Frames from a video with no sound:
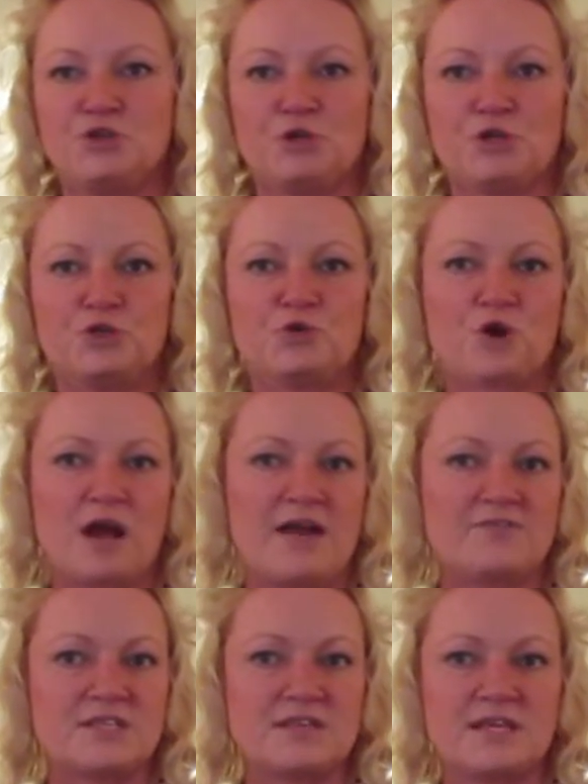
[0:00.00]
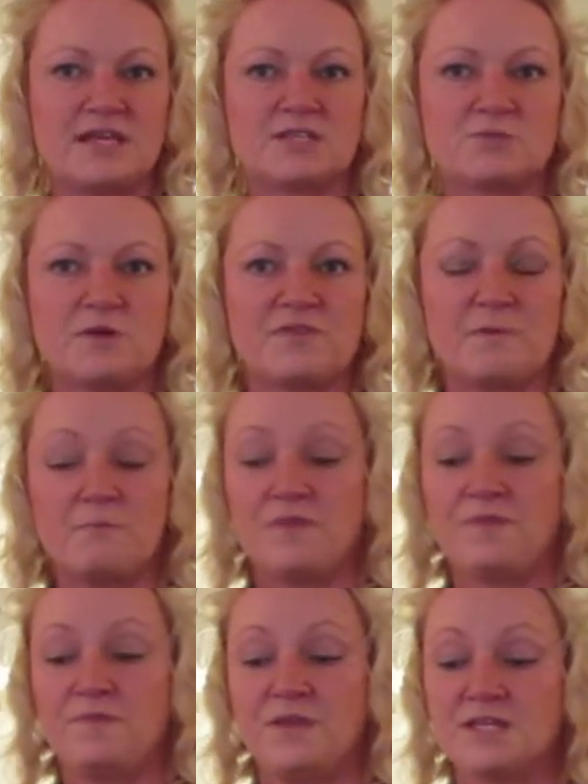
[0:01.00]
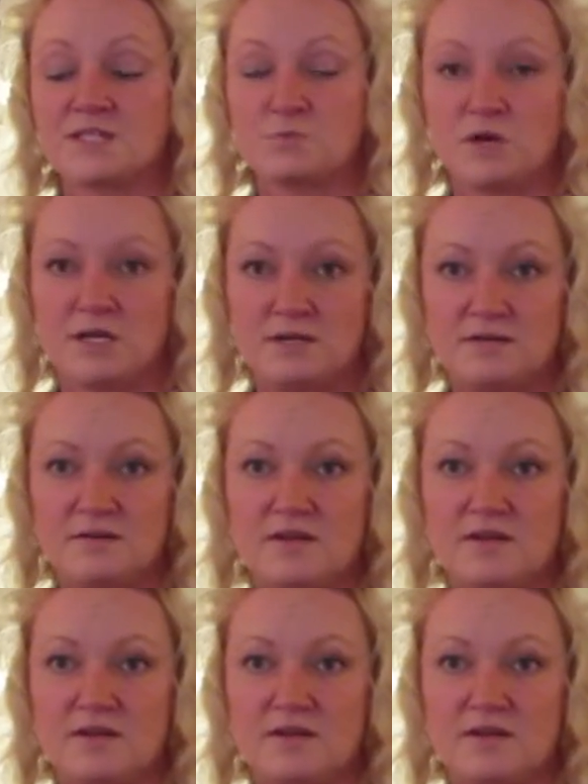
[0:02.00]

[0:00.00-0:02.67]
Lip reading: You can do crafts and things with them. But this one,